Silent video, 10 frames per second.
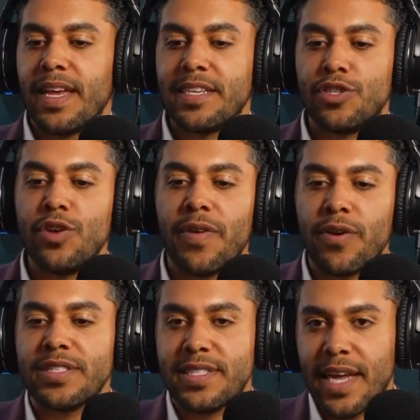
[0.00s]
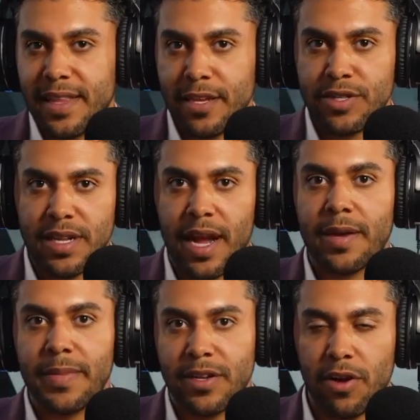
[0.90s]
He says, you have heard it said that you should not
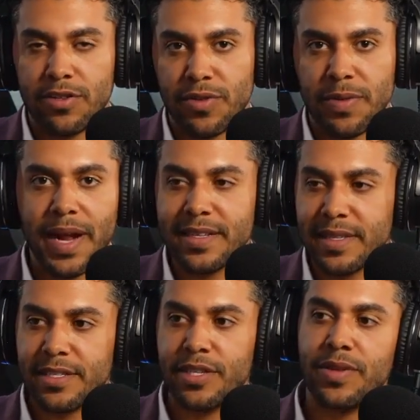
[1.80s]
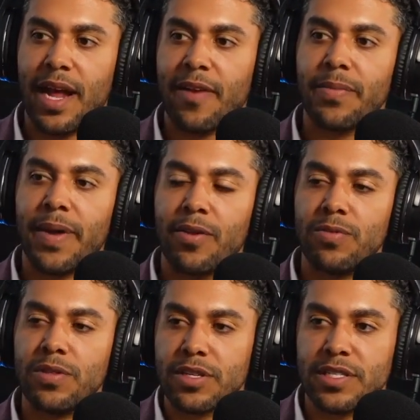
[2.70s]
commit adultery, but I say to you that every man who
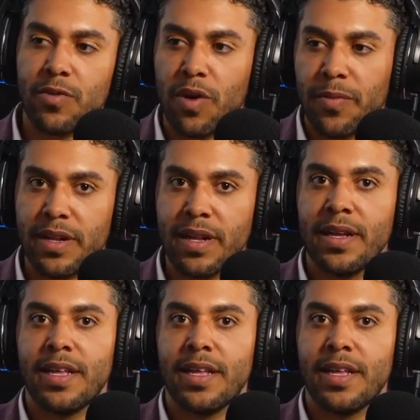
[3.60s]
looks at a woman